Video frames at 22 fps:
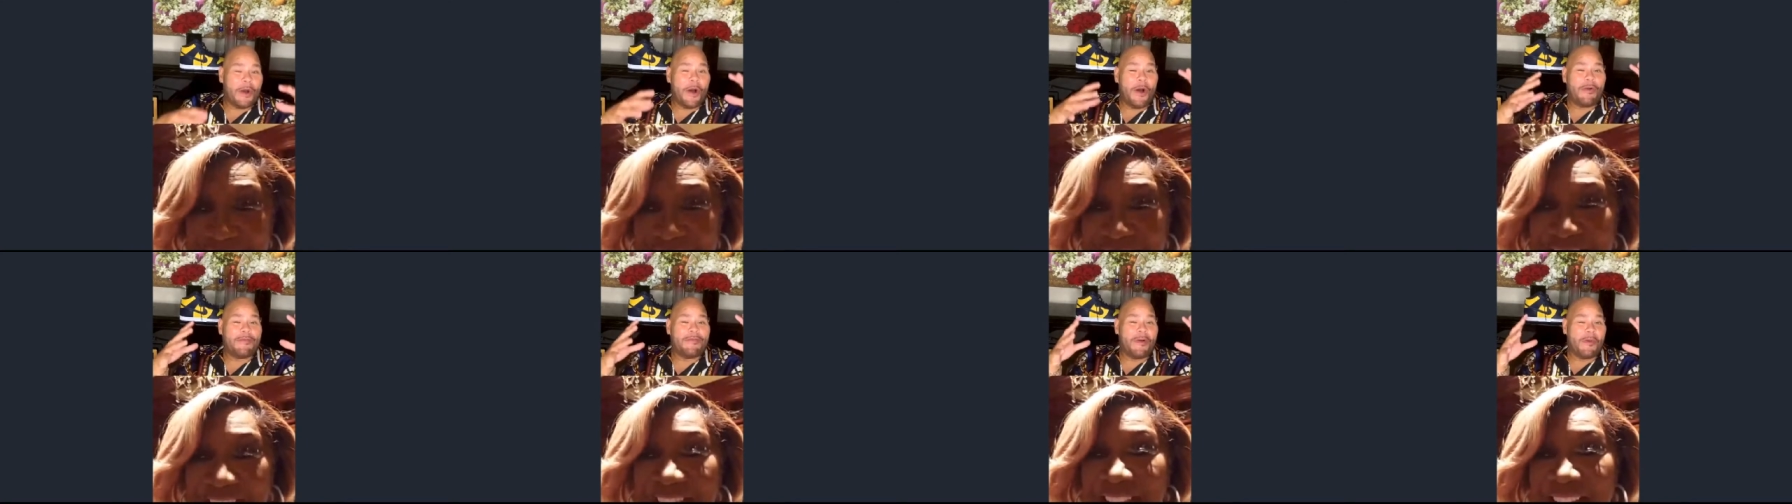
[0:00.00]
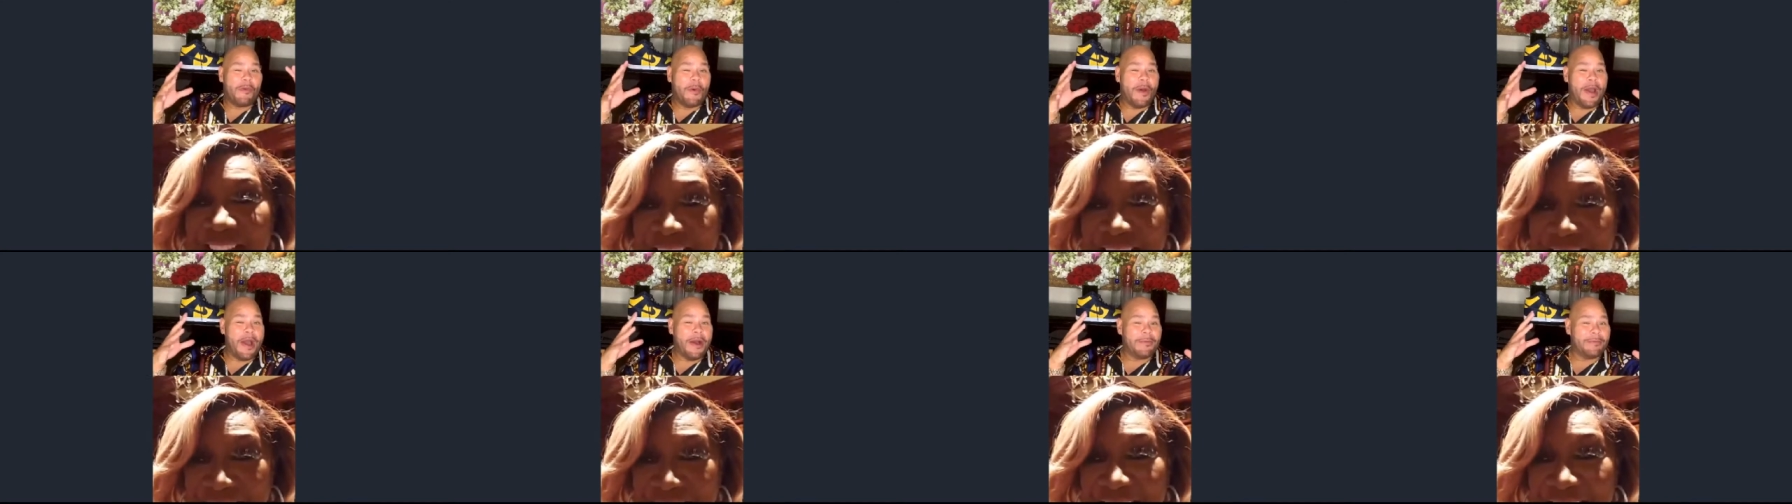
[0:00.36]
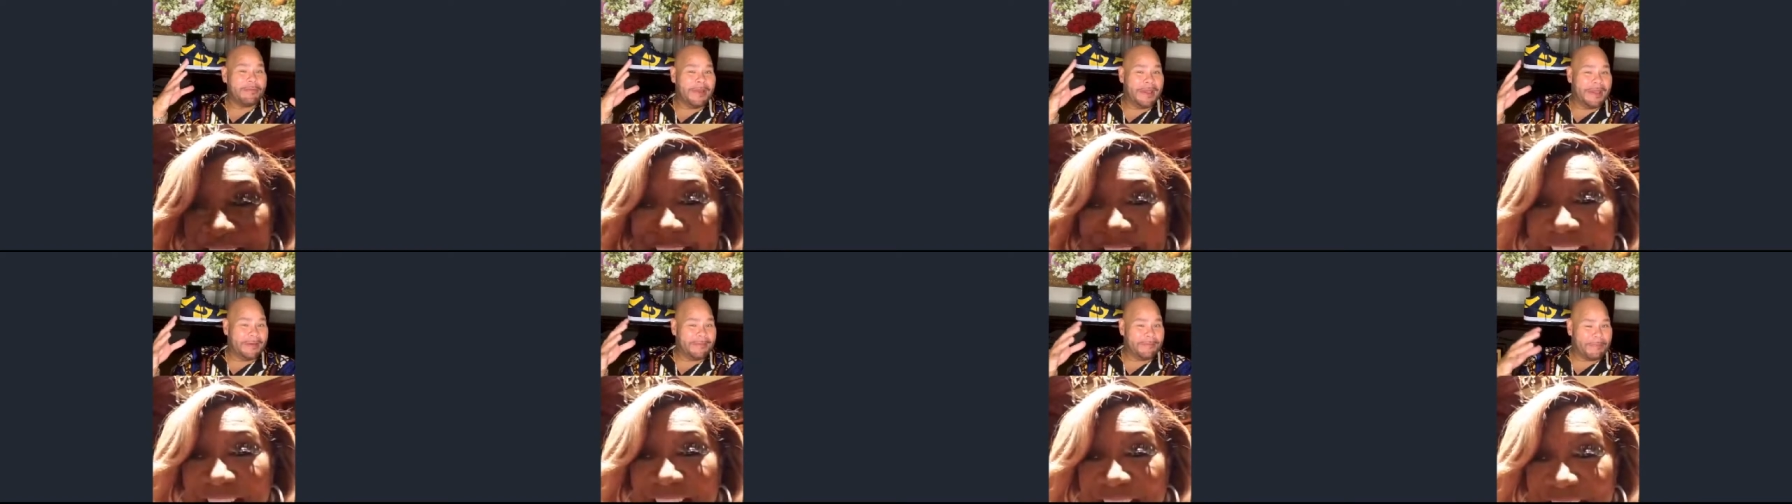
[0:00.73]
overwhelmed
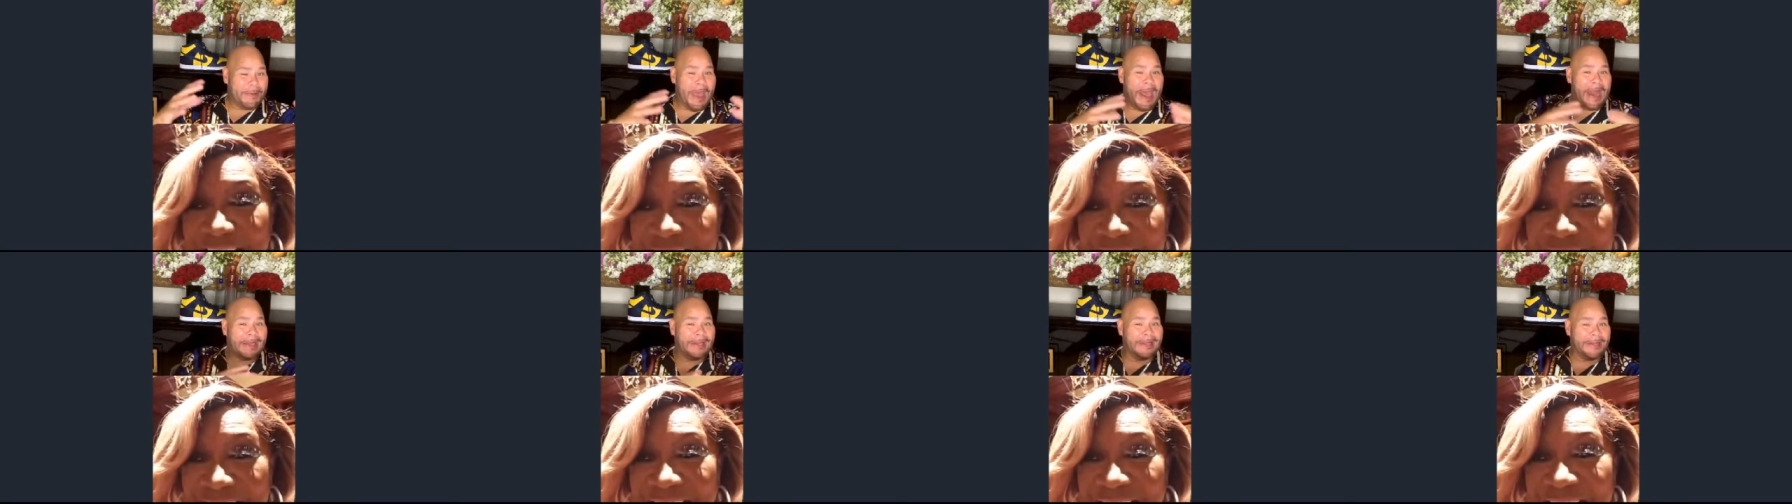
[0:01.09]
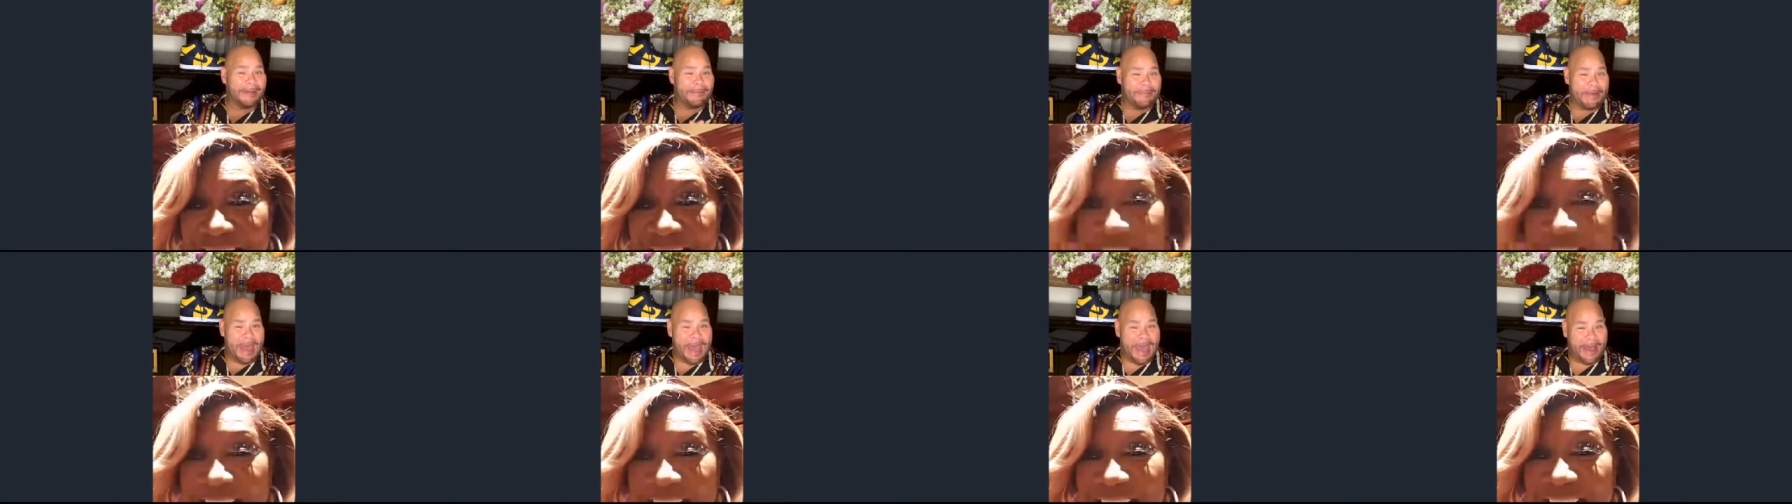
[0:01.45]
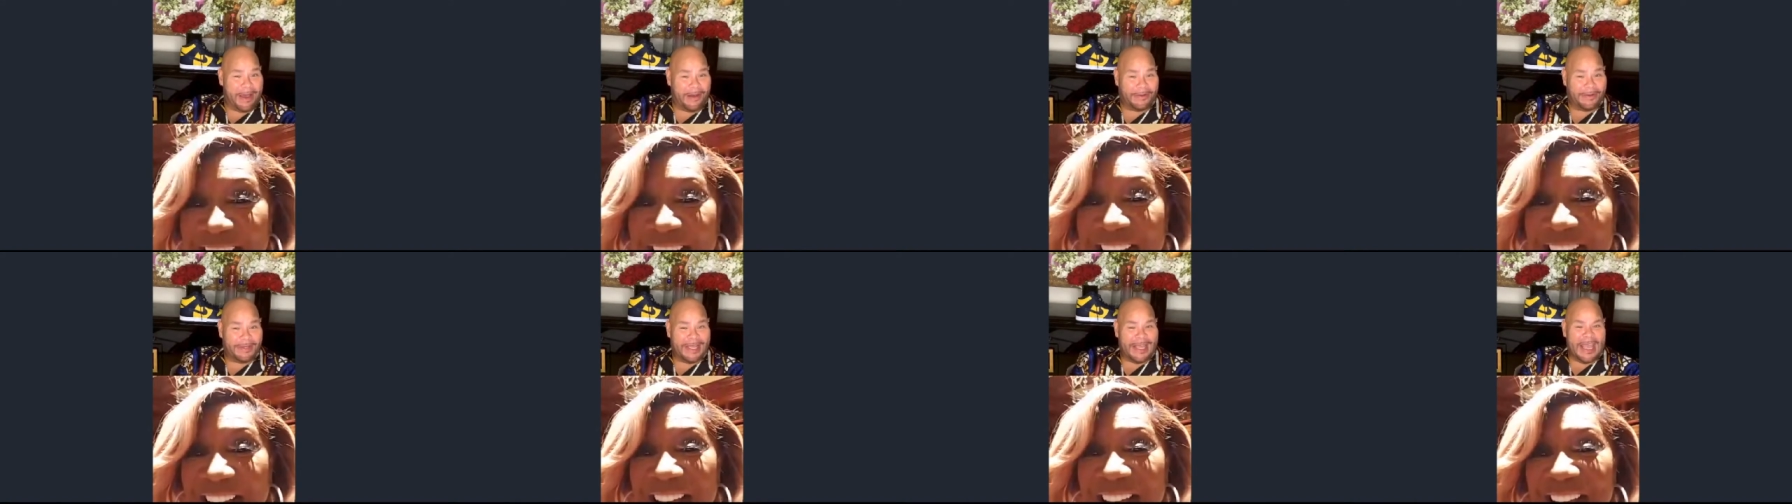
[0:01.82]
meeting Patti
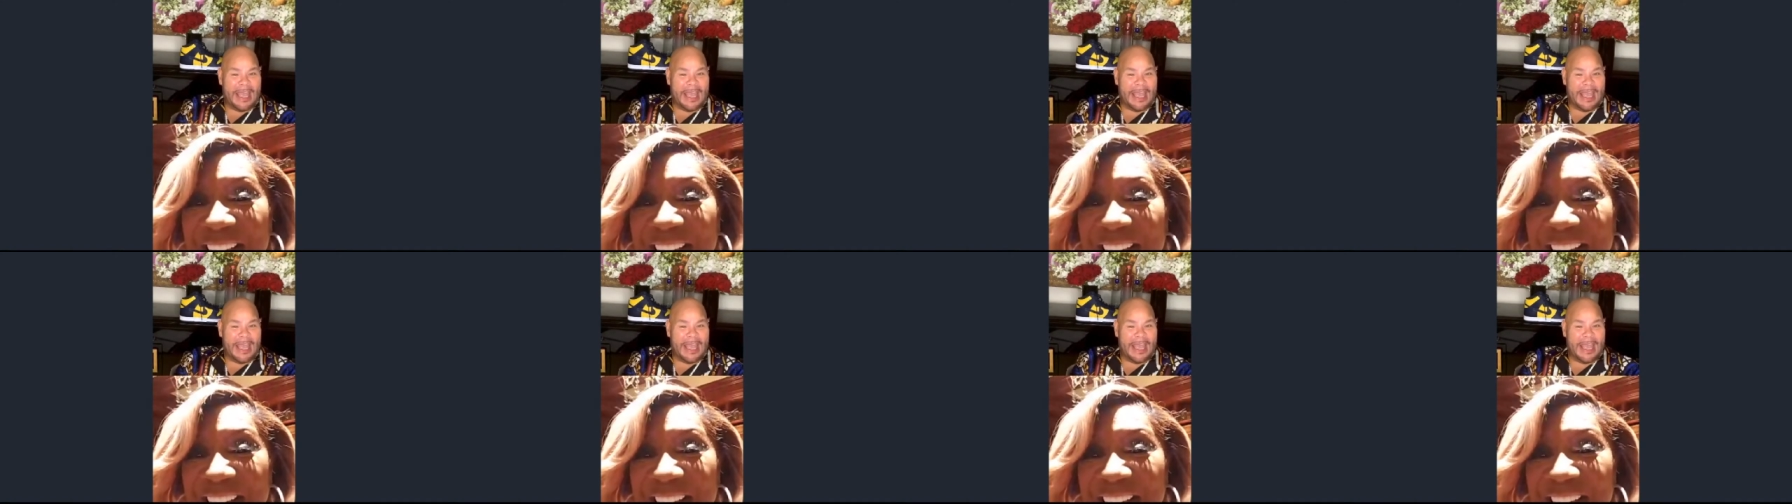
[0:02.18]
Labelle.